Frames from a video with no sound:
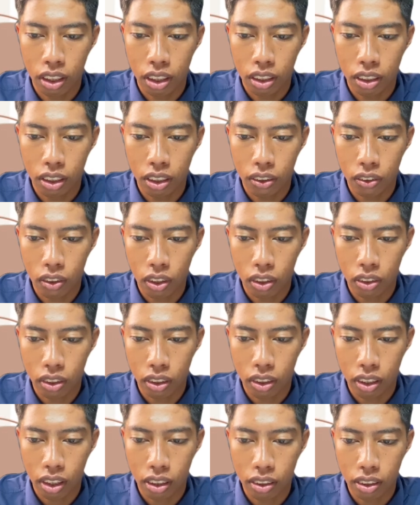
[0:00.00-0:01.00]
resources
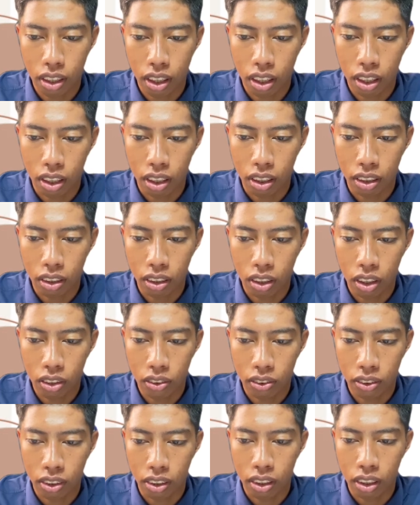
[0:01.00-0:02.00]
such as
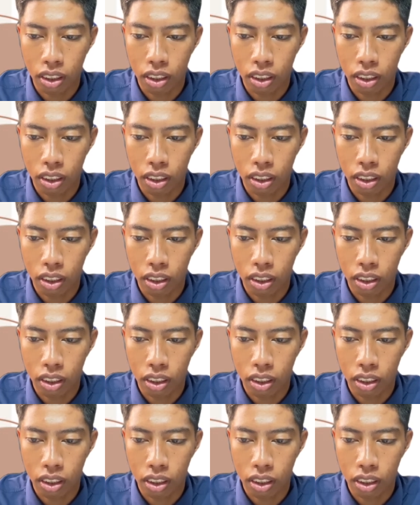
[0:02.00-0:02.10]
drones,